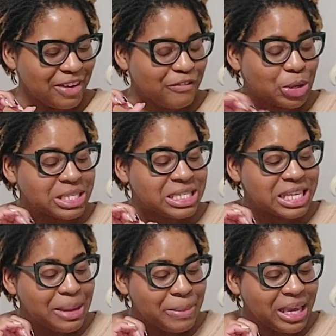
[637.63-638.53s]
for
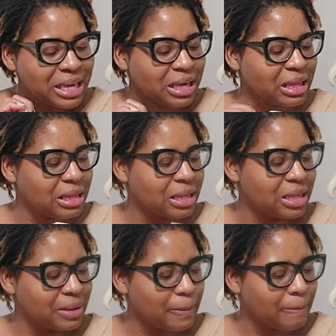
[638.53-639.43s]
seeming,
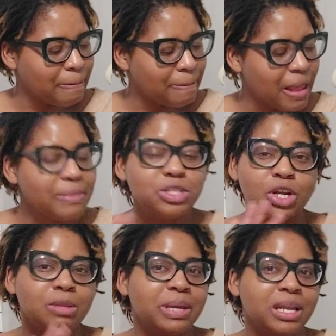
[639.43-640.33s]
let me
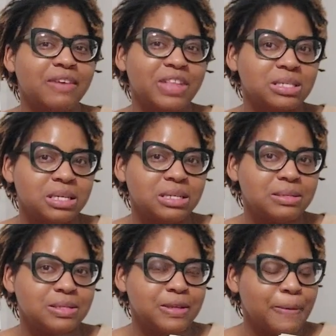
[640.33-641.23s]
start at the beginning of that sentence.